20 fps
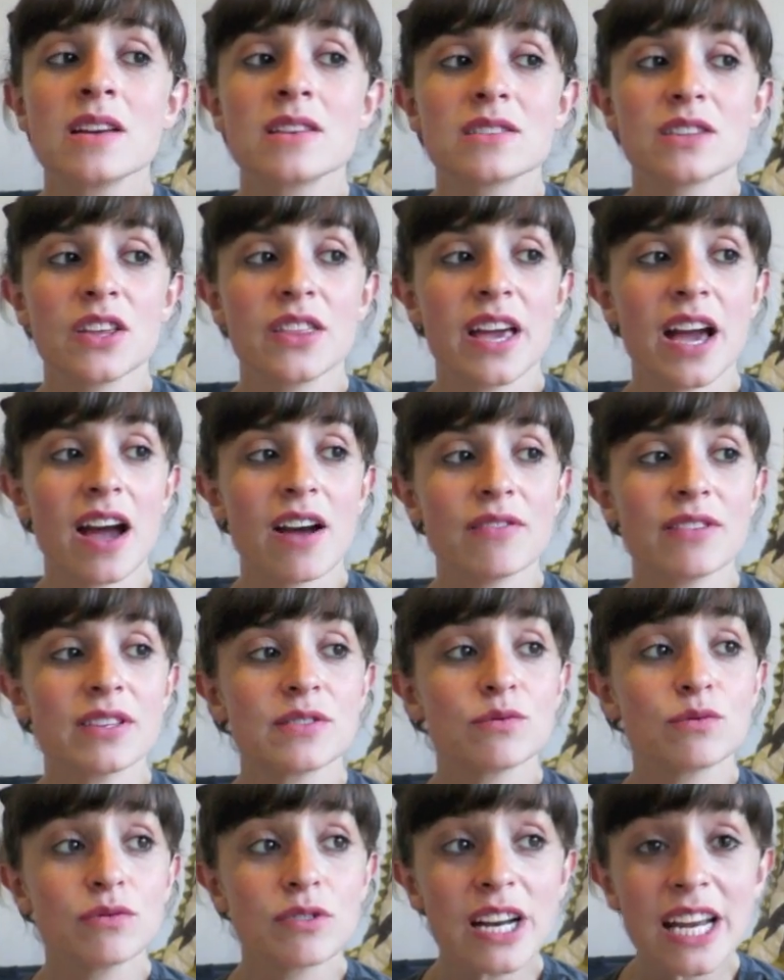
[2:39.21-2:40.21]
So they have
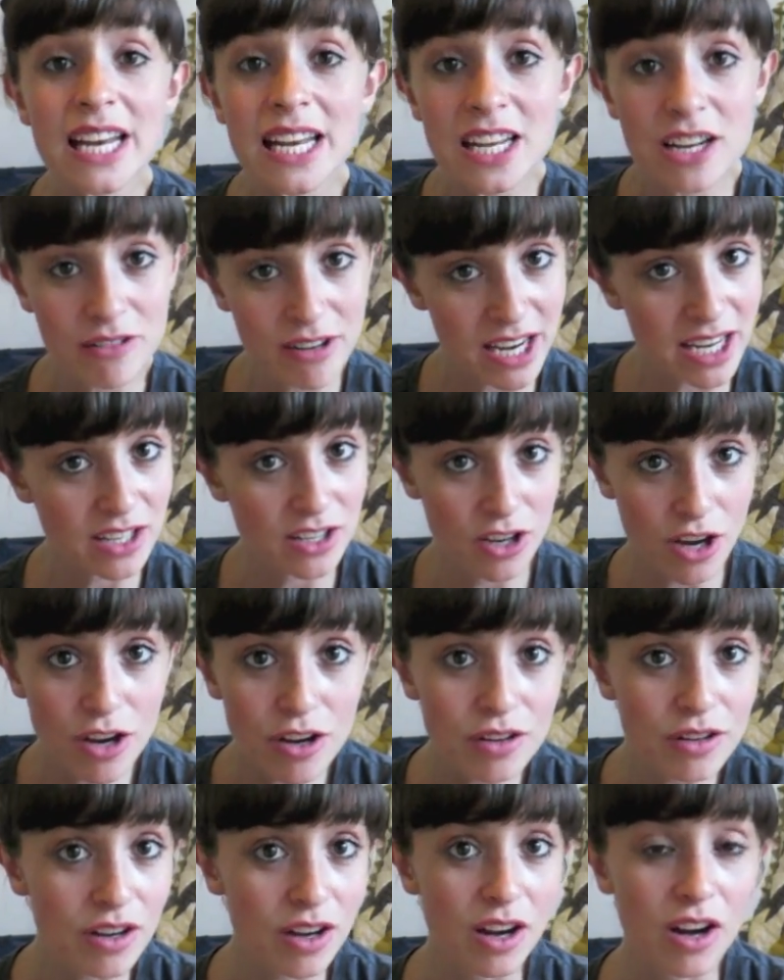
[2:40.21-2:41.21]
these really great
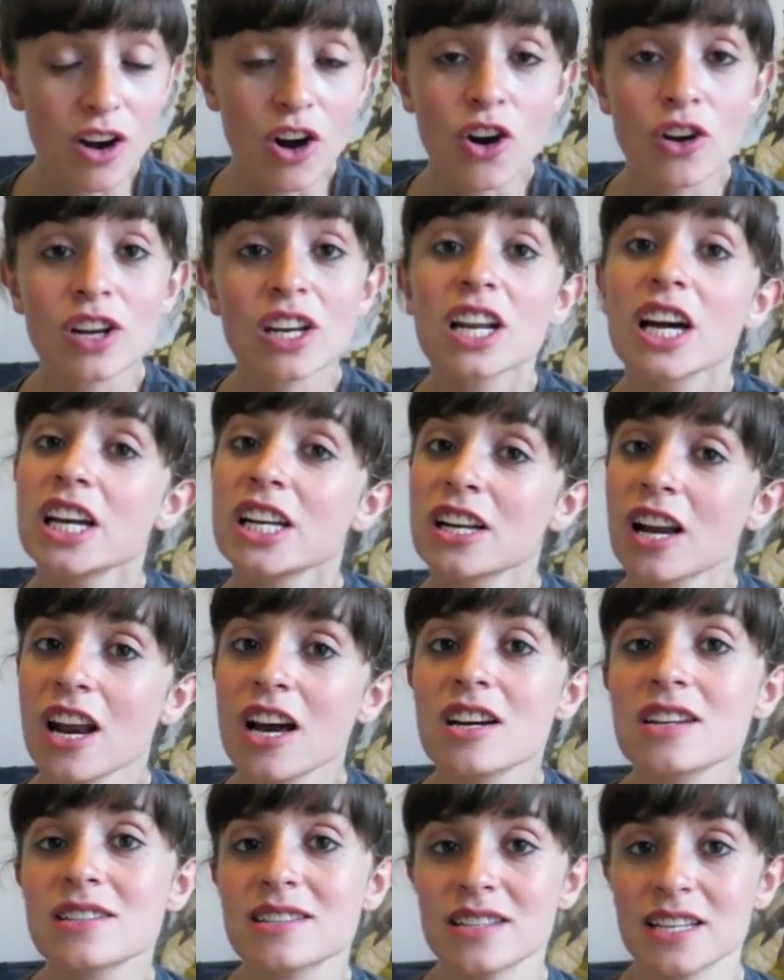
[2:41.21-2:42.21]
yoga online
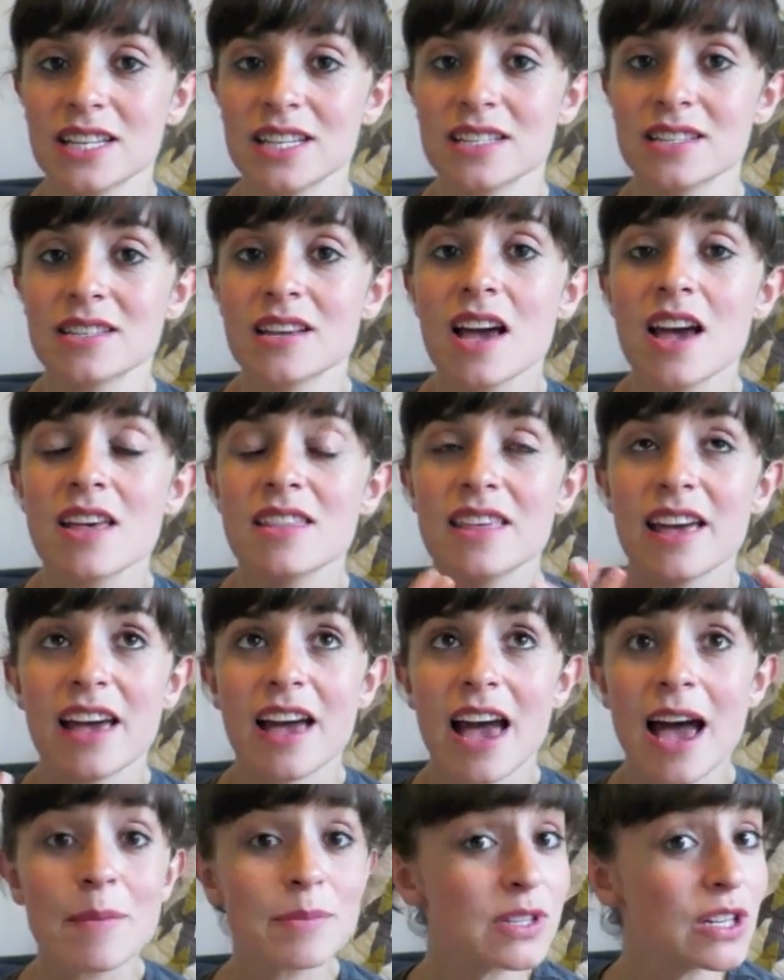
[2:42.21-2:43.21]
classes.
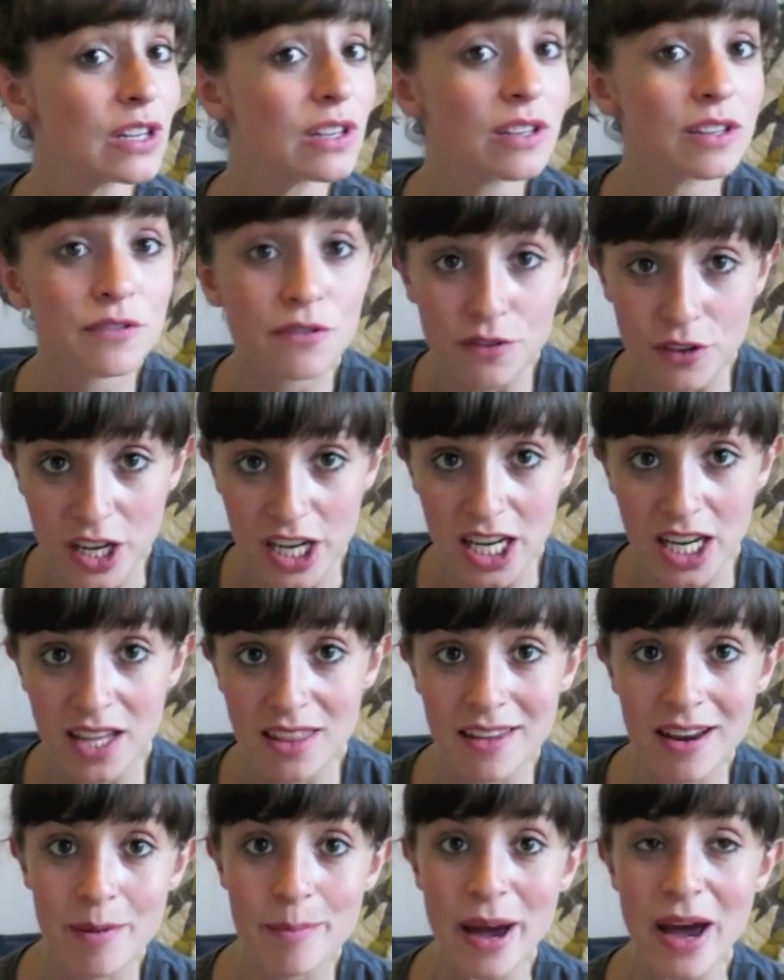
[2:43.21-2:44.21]
They're absolutely
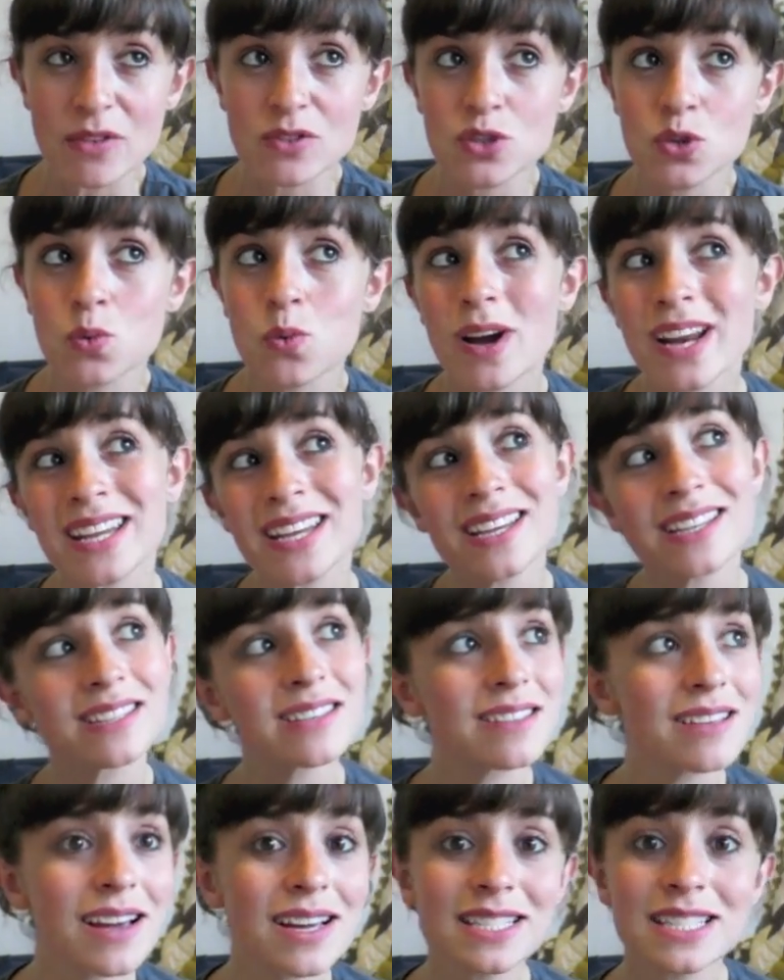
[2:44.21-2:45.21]
free. They're about 20
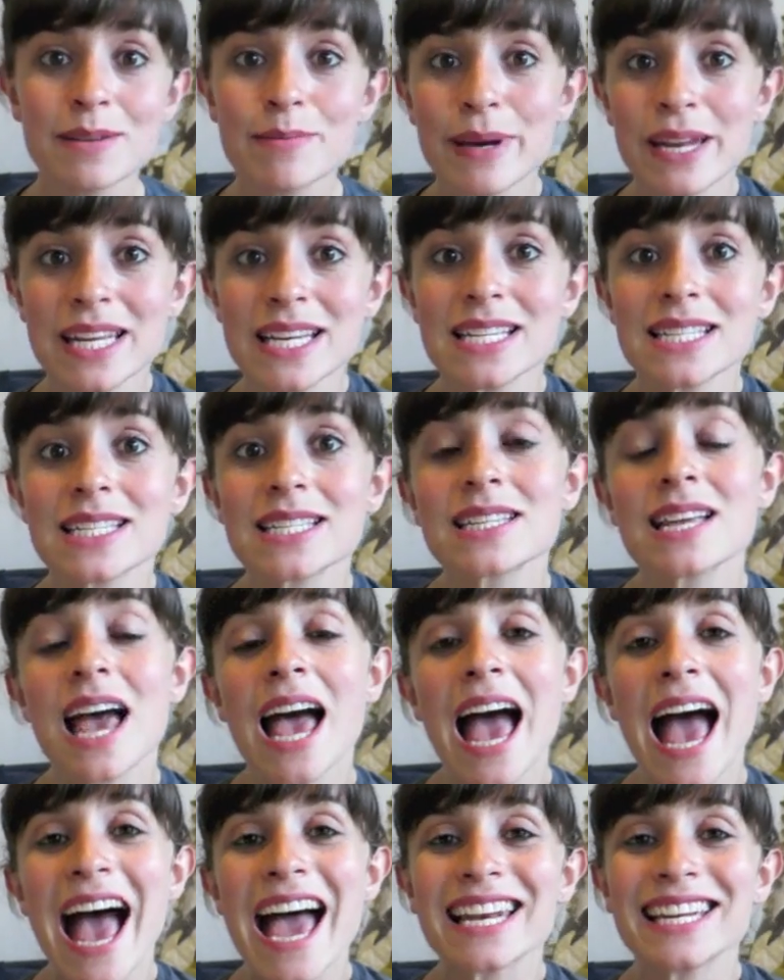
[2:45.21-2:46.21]
to 30 minutes,
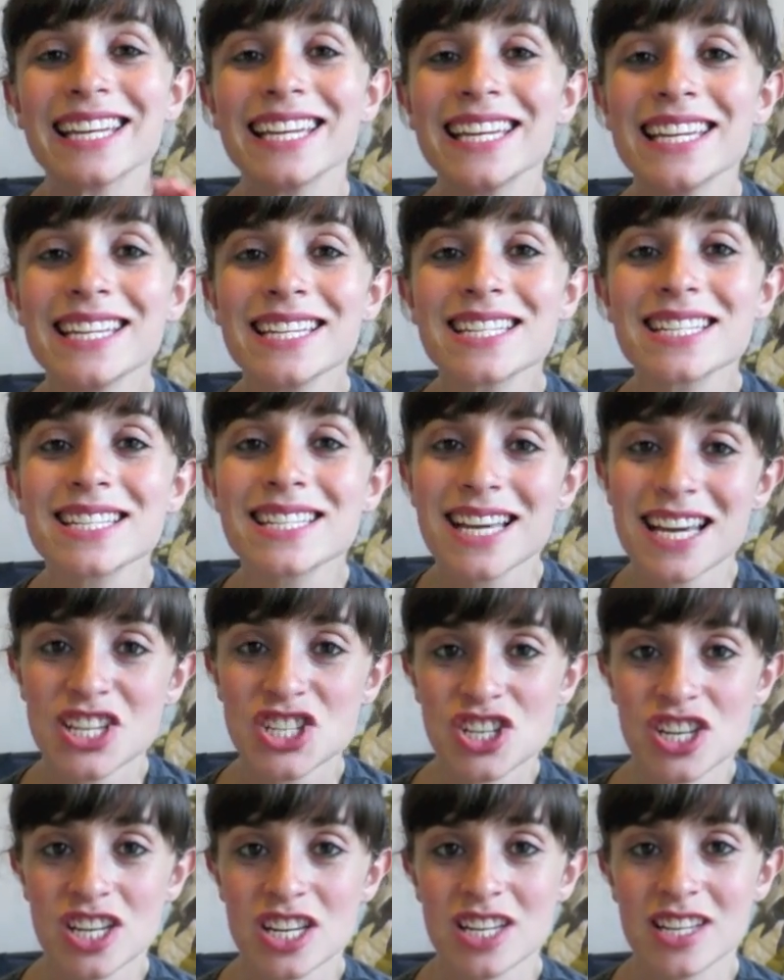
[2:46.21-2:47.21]
and each
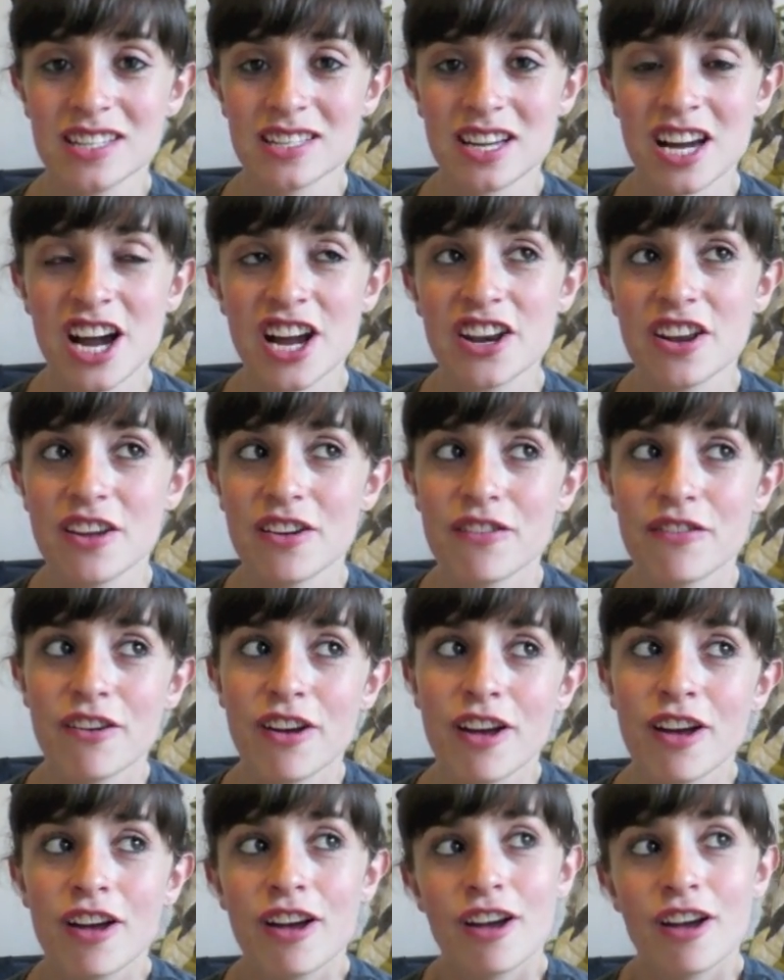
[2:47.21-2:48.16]
session is kind of